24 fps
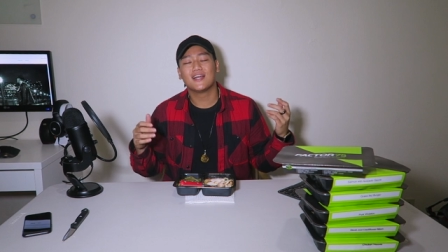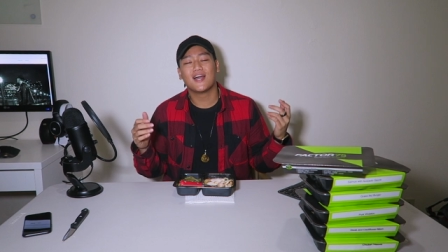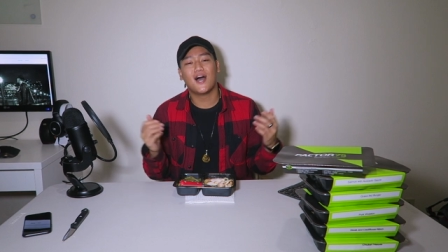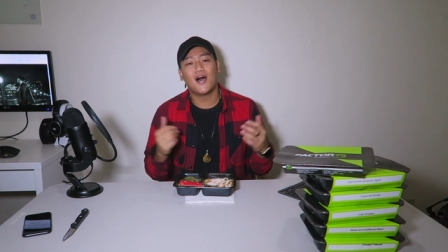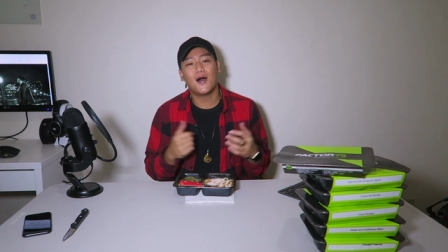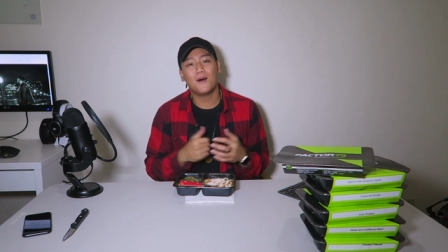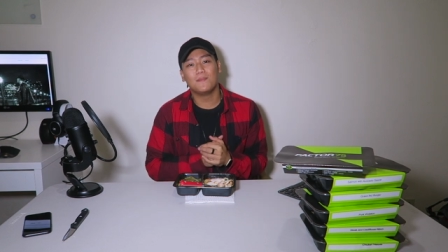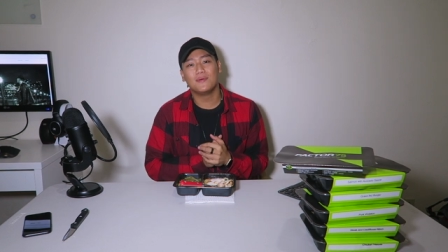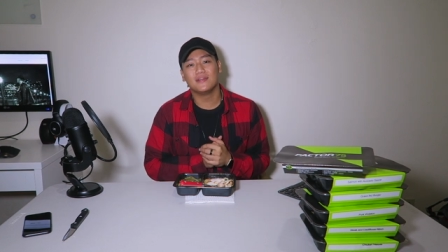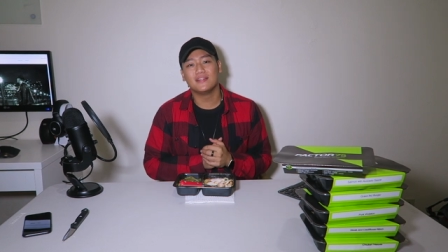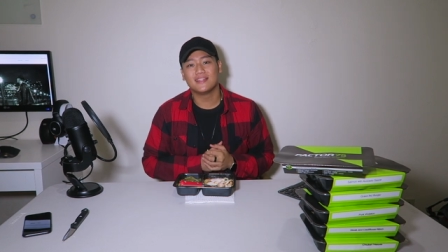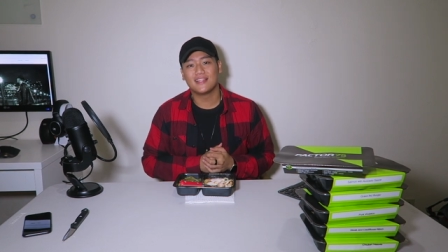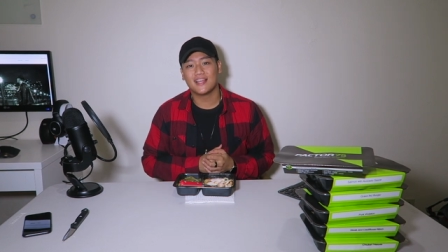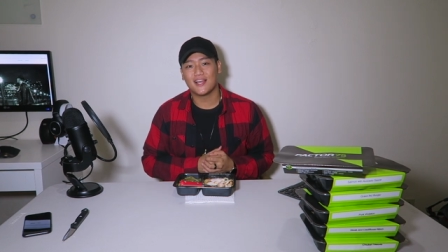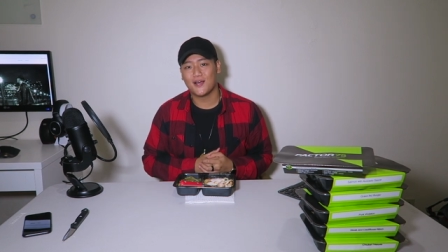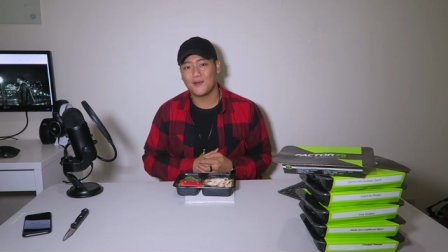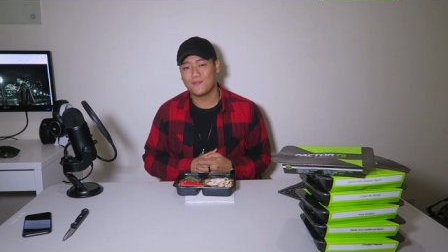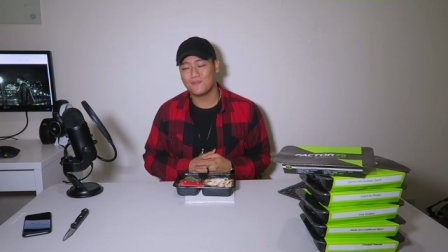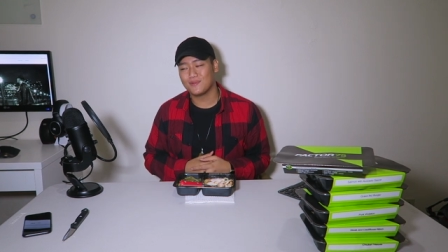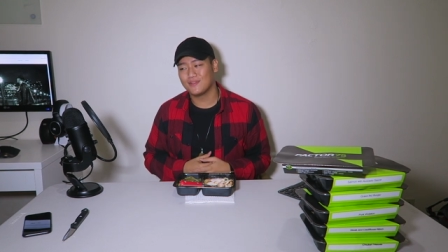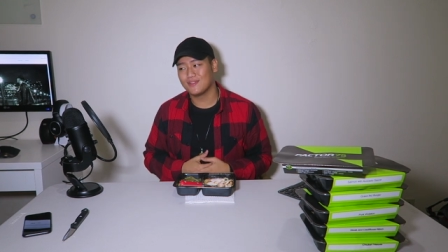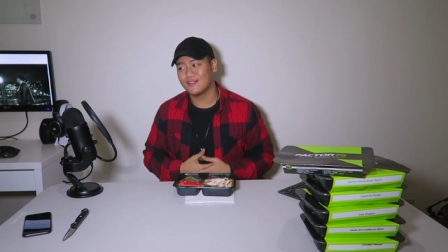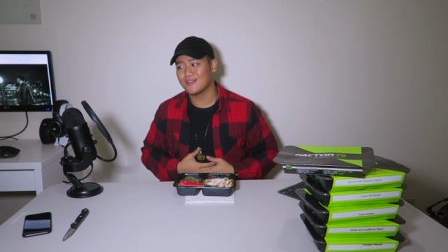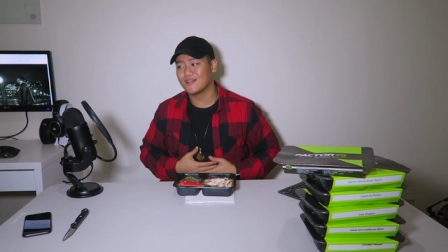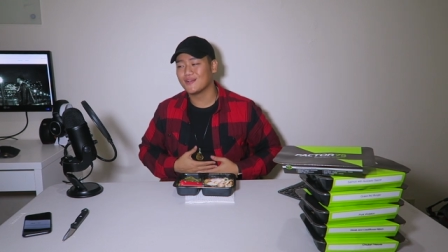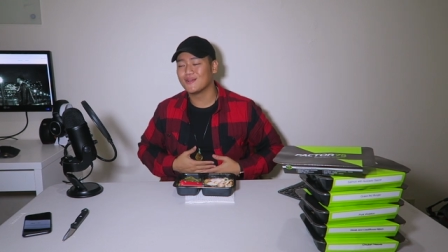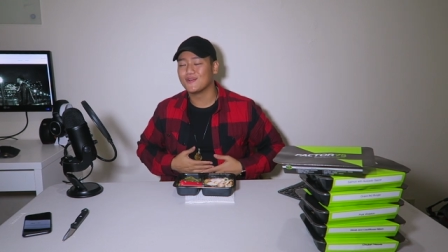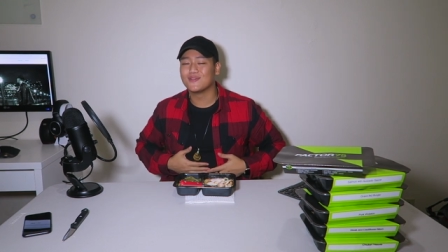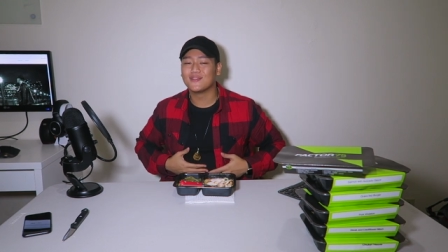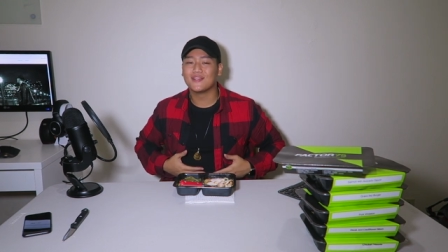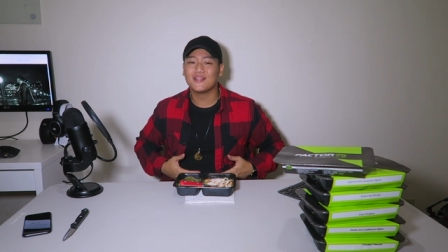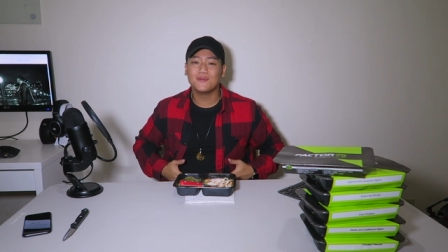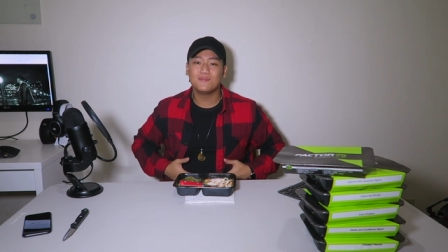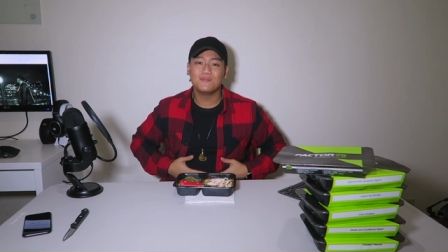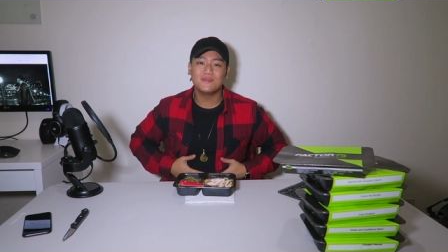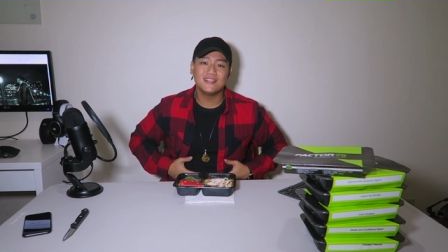comment down below.
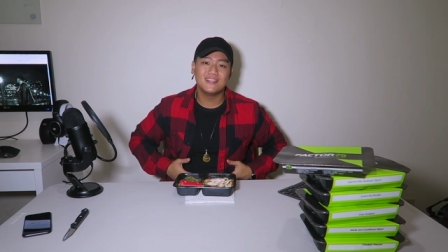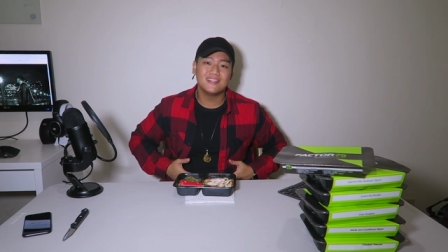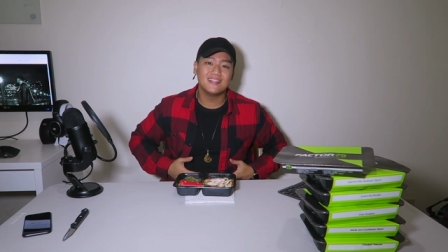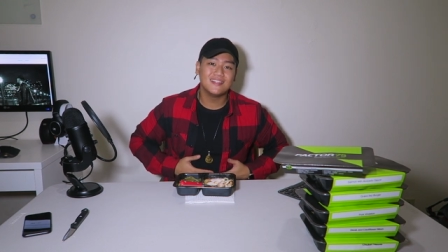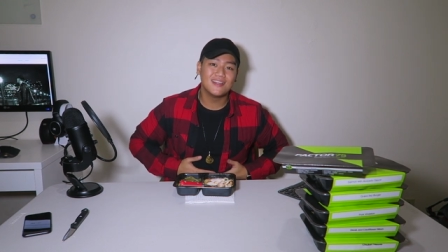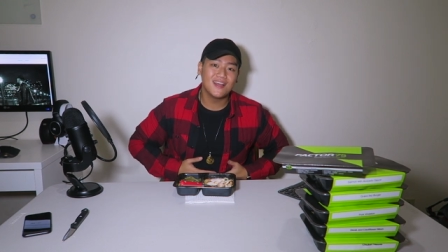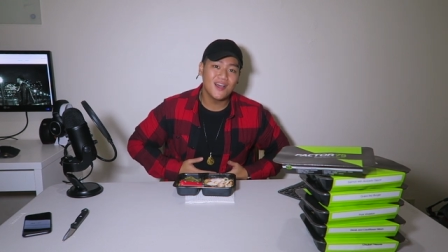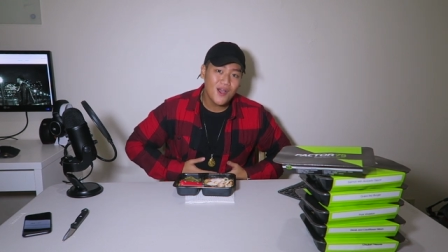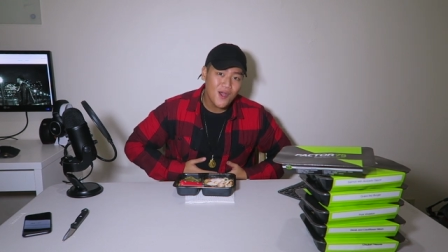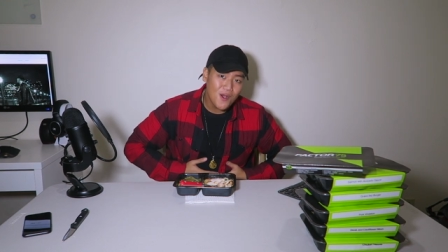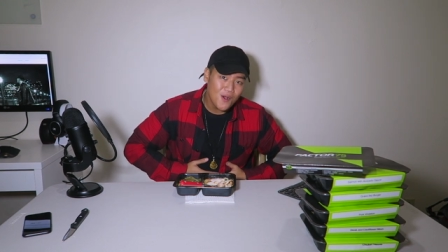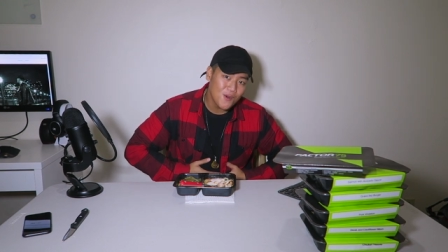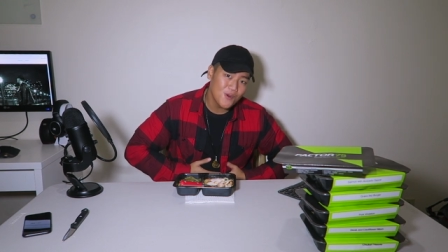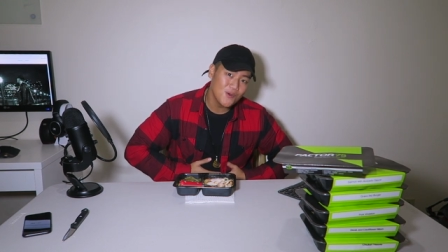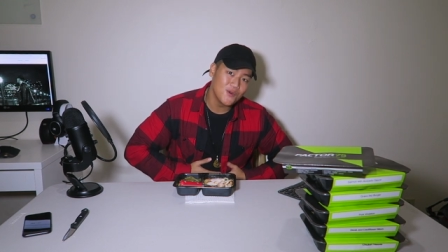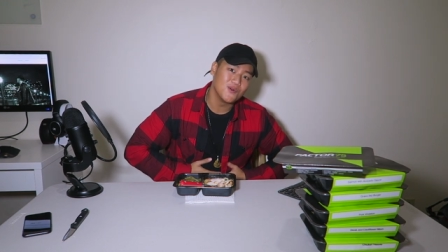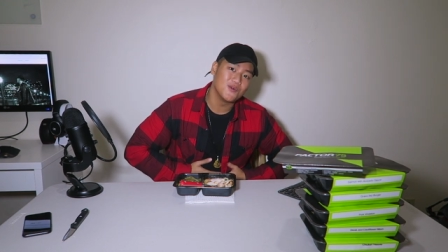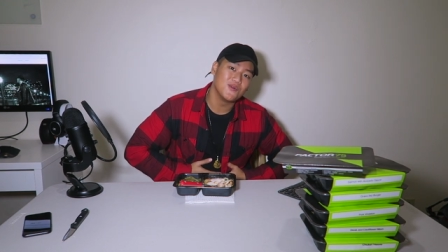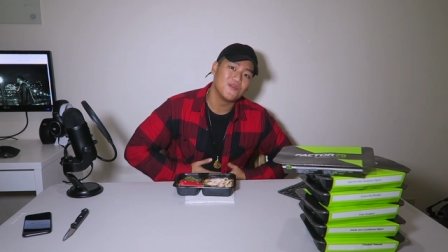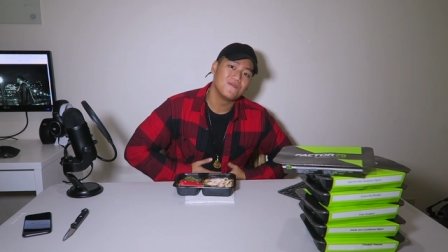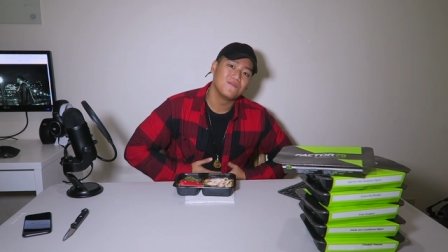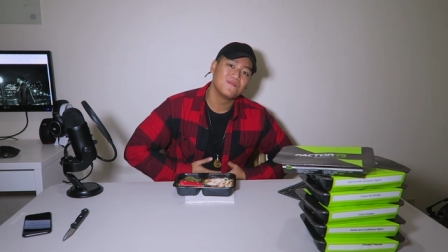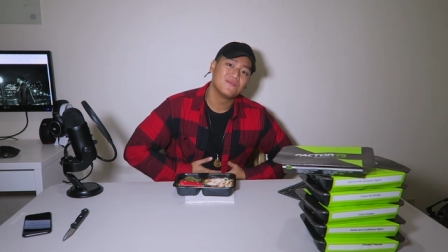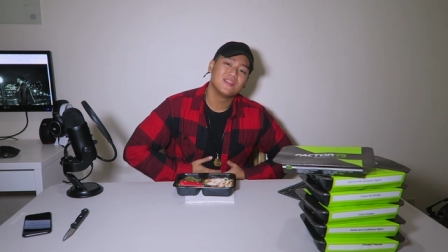Let me know.